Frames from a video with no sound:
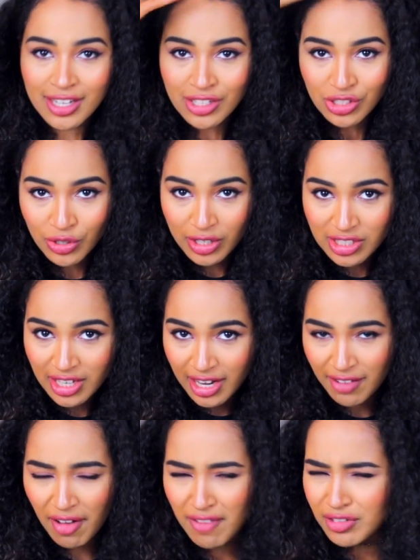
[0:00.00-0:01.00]
so I just kind
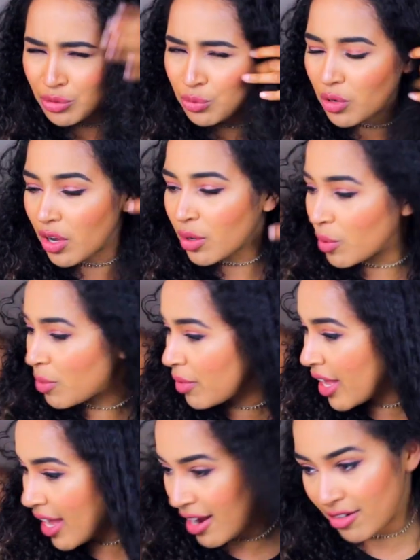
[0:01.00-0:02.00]
of have to work with
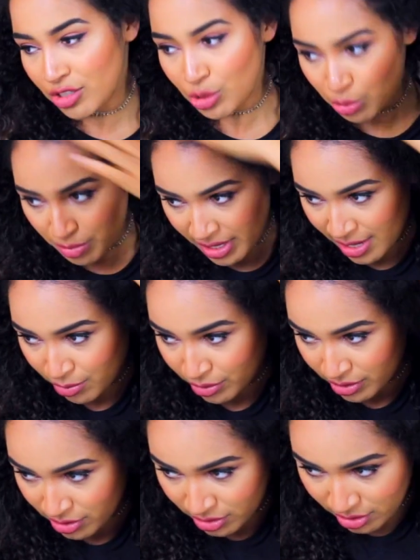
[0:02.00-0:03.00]
my hair and do what my hair
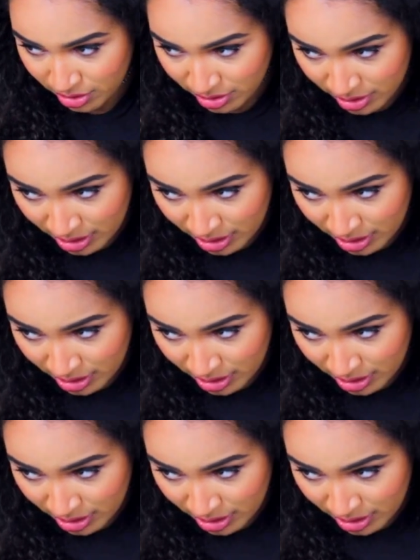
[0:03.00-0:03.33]
wants to do.